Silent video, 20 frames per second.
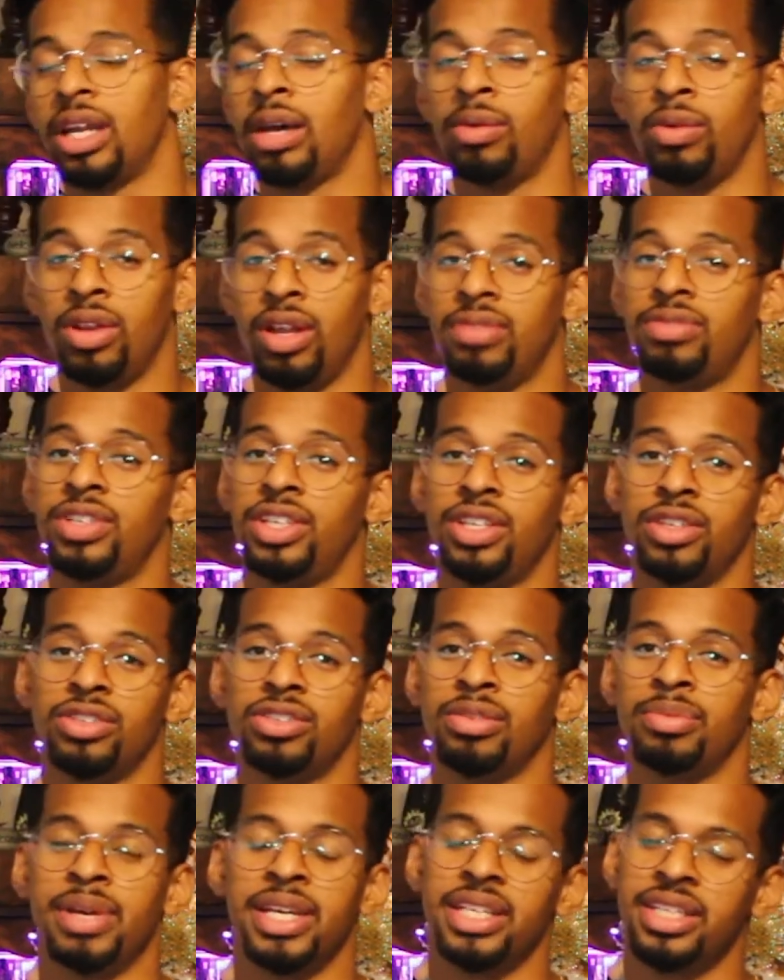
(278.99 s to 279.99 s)
I would love to hear
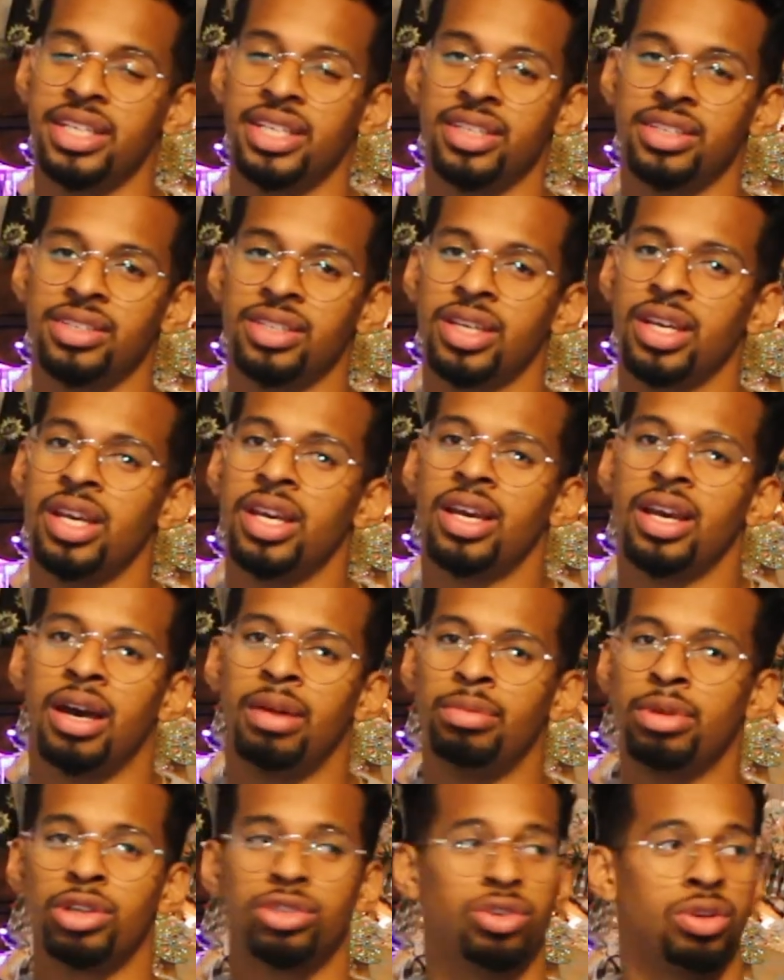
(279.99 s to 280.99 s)
some ideas.
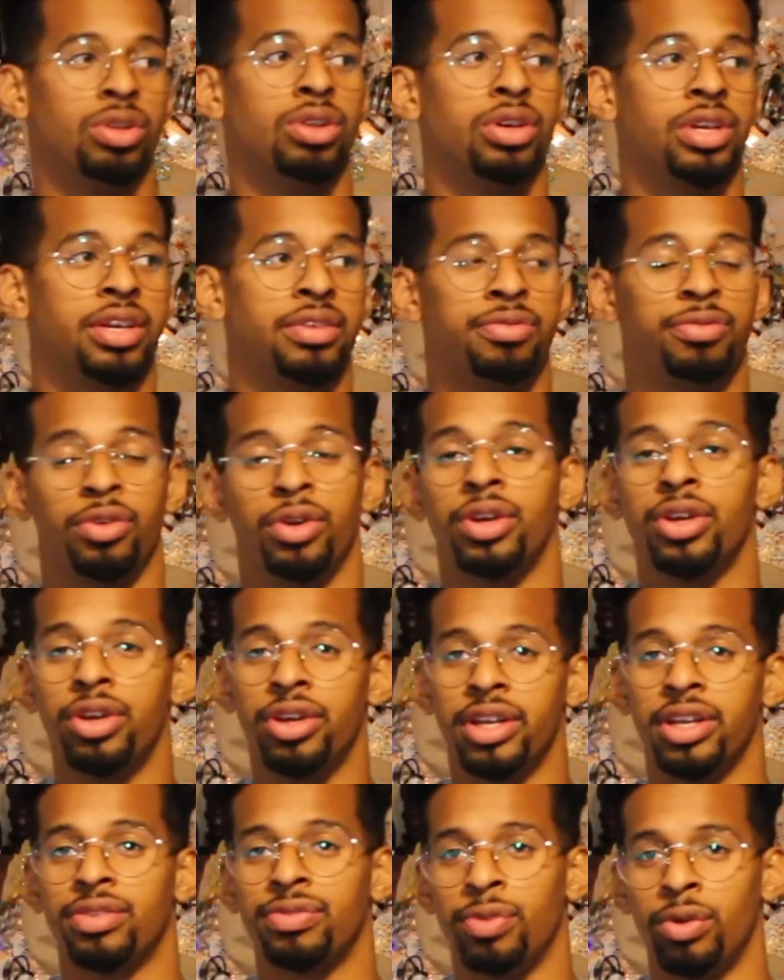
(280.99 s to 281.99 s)
I'm also looking for a
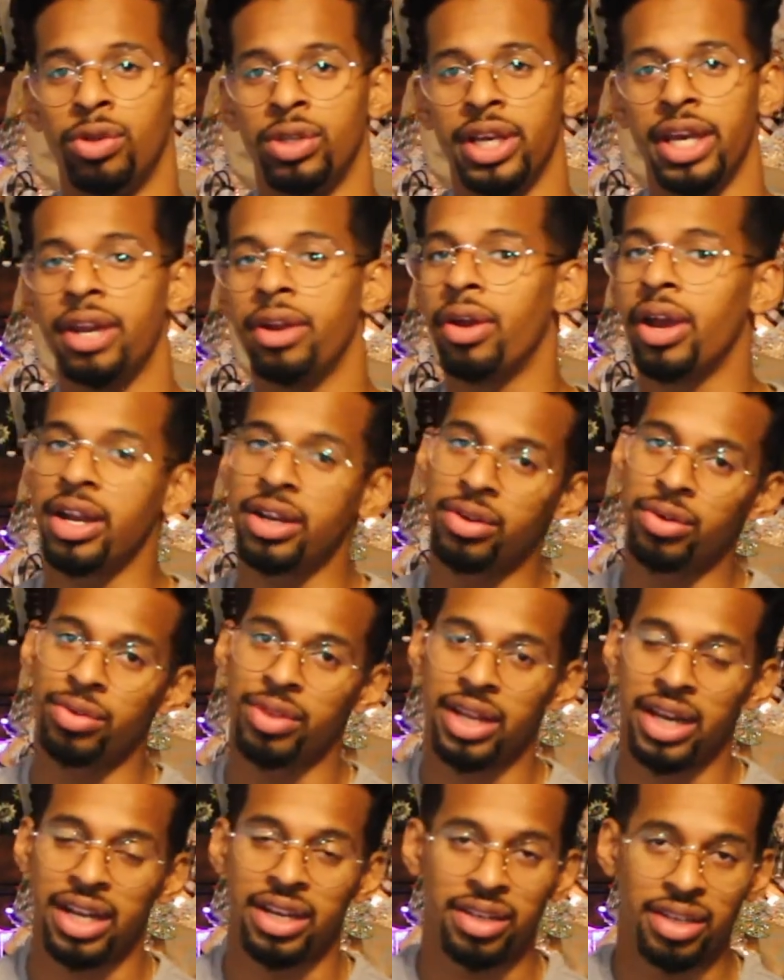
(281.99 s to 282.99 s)
good exfoliator. I know
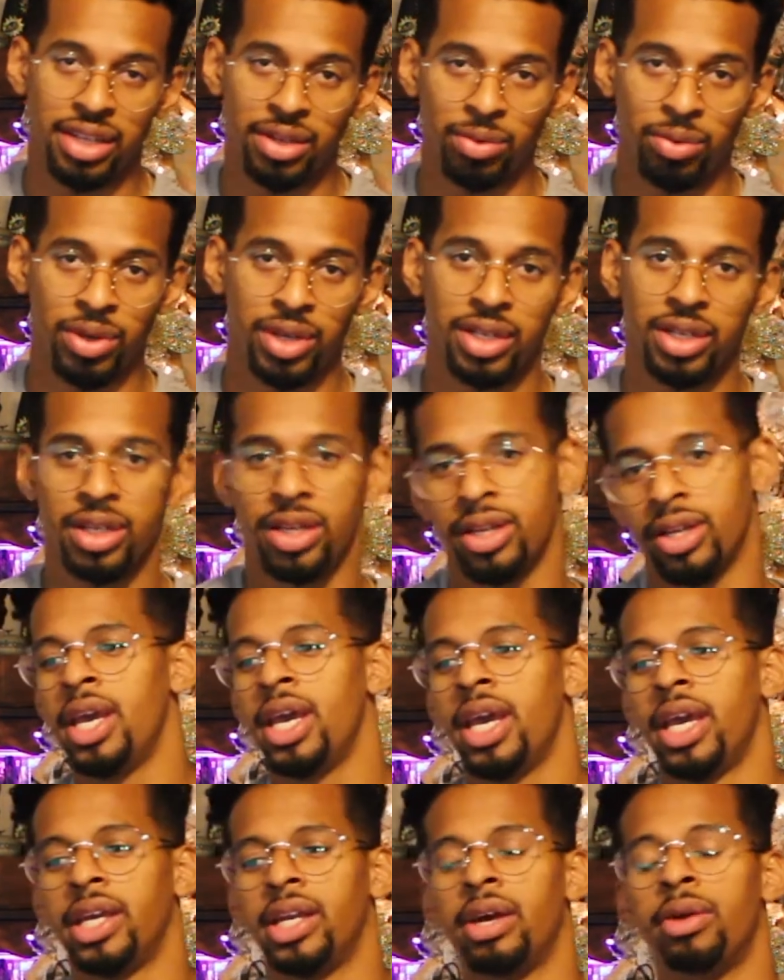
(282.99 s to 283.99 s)
that I need one,
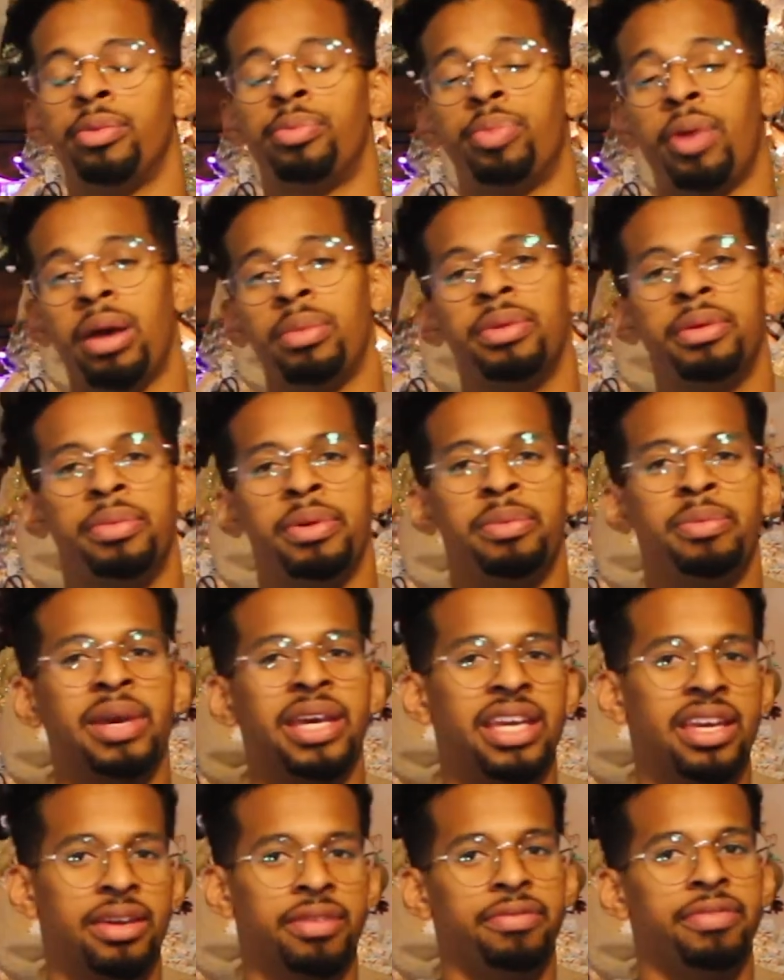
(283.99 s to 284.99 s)
and I'll probably be
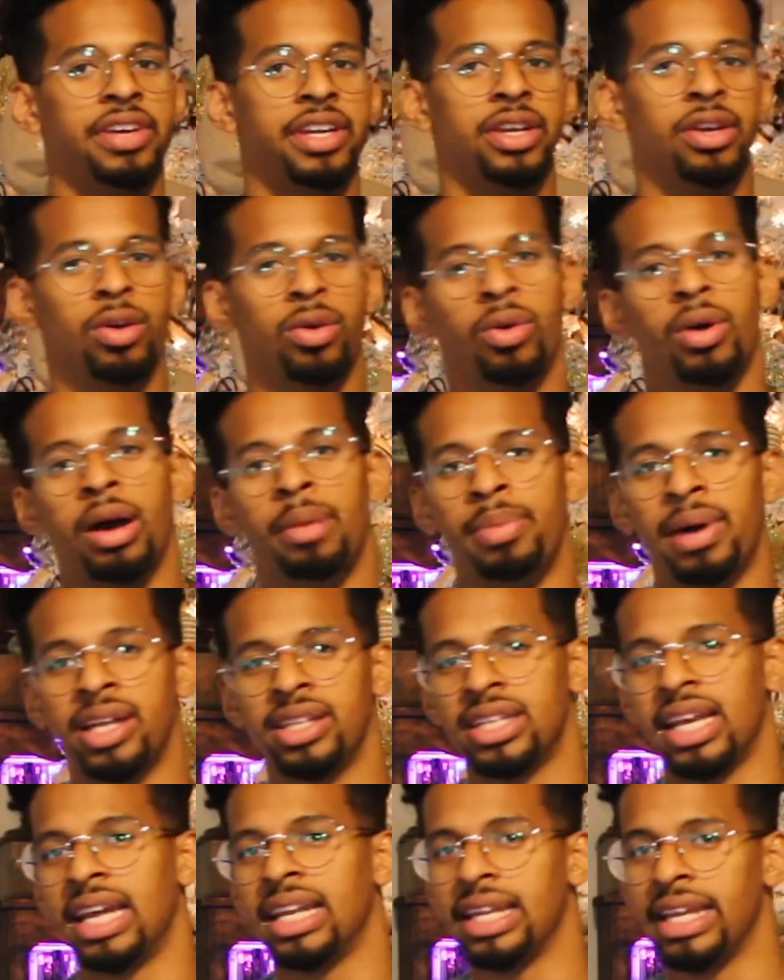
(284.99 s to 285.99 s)
making a video
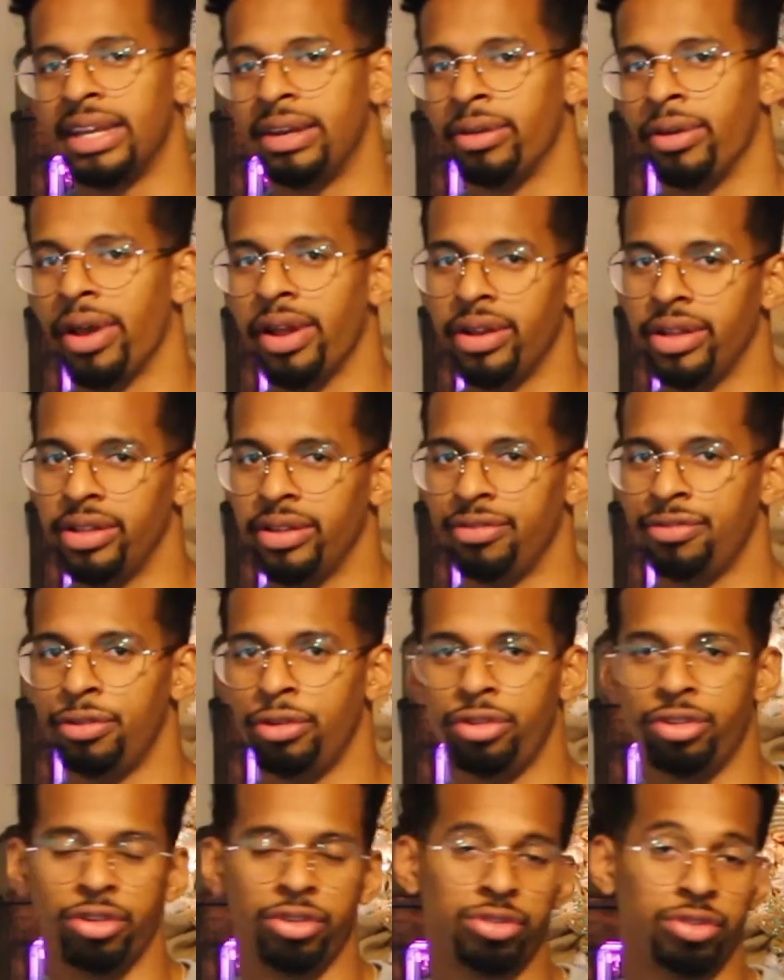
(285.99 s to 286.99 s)
about that later on in the
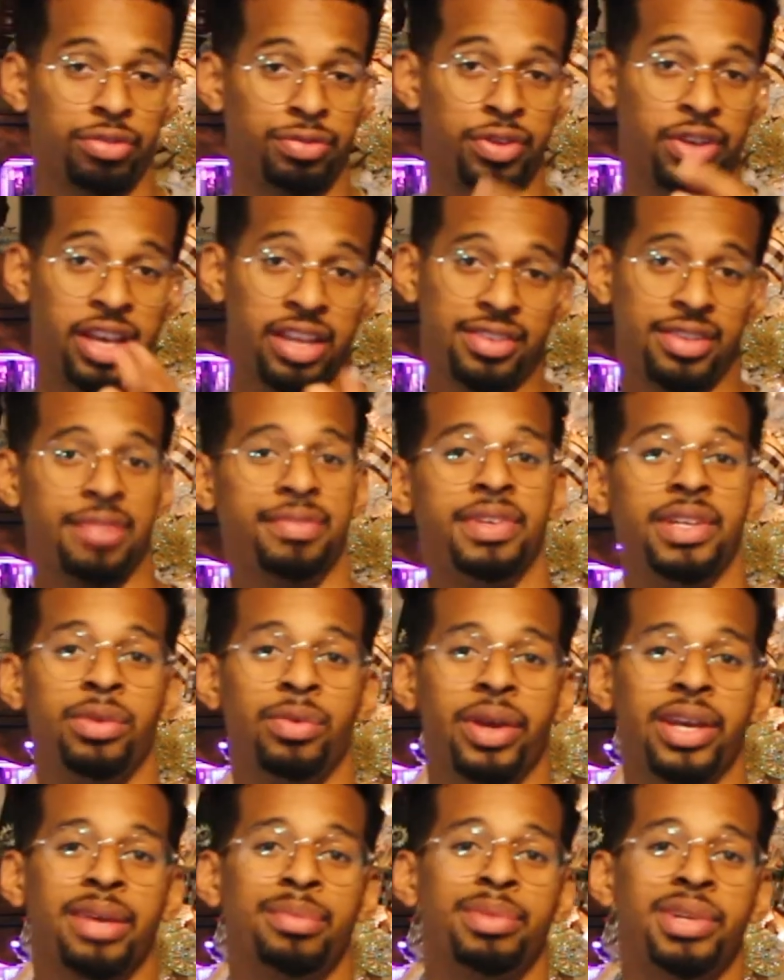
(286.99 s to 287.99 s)
future. So if you guys have any
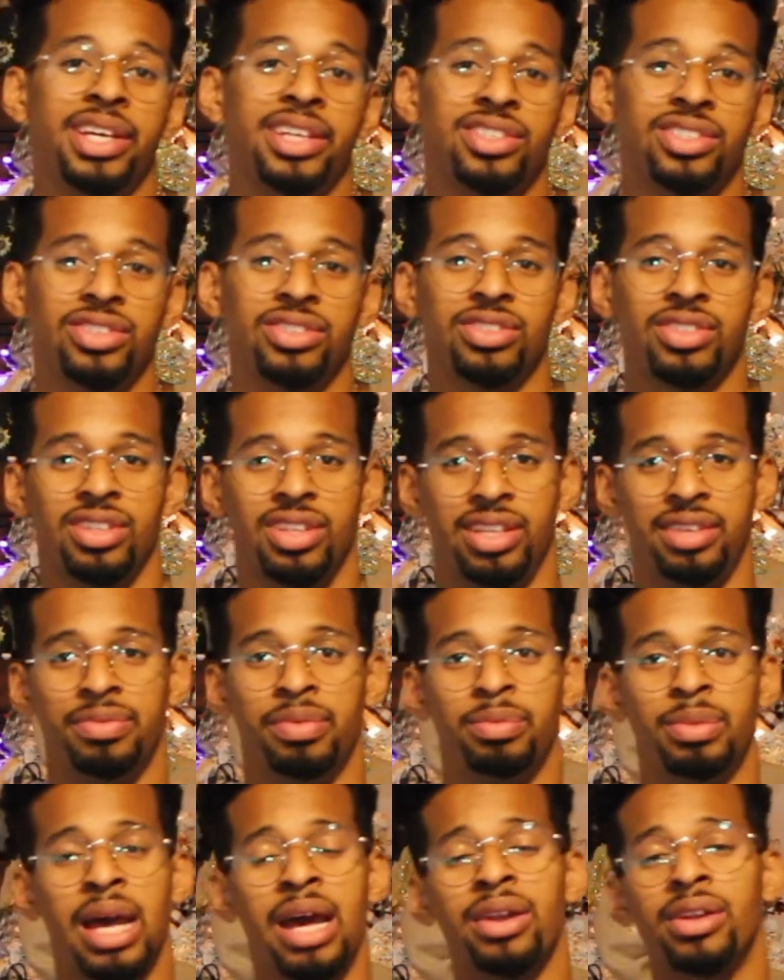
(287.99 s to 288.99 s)
recommendations, leave
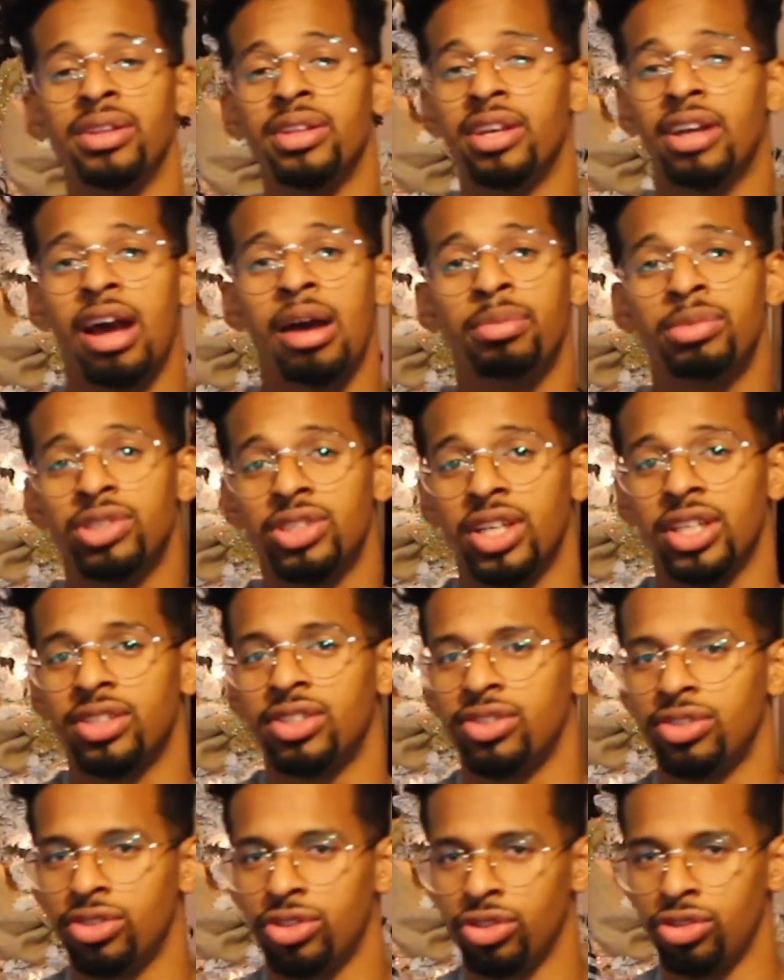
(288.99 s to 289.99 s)
them down in the comment
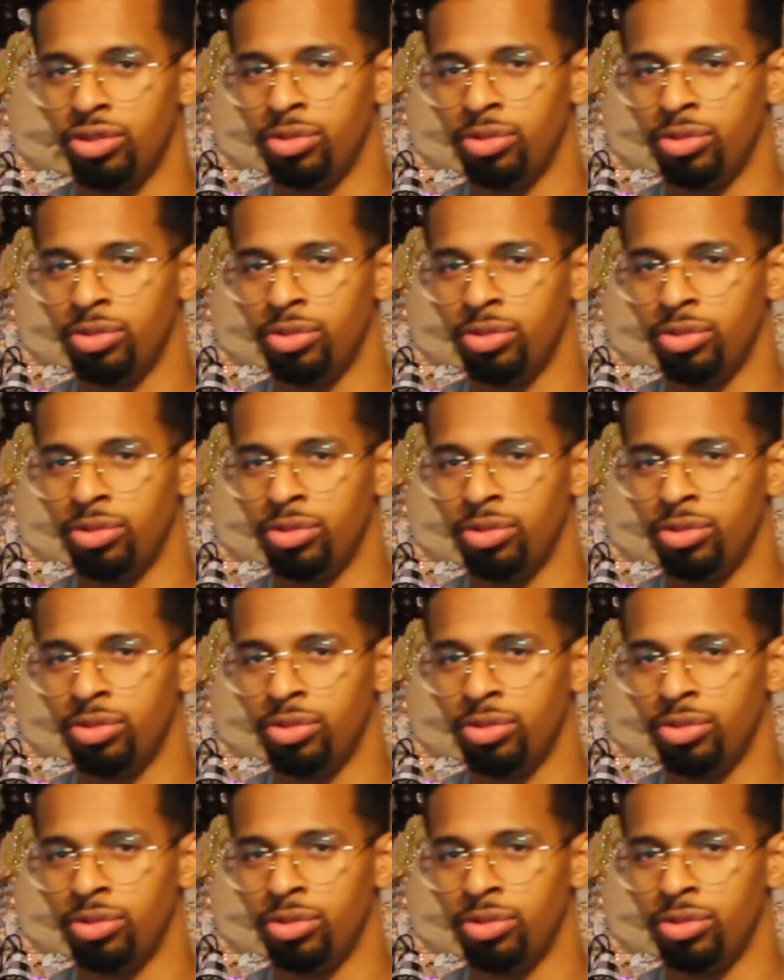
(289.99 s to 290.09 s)
sections.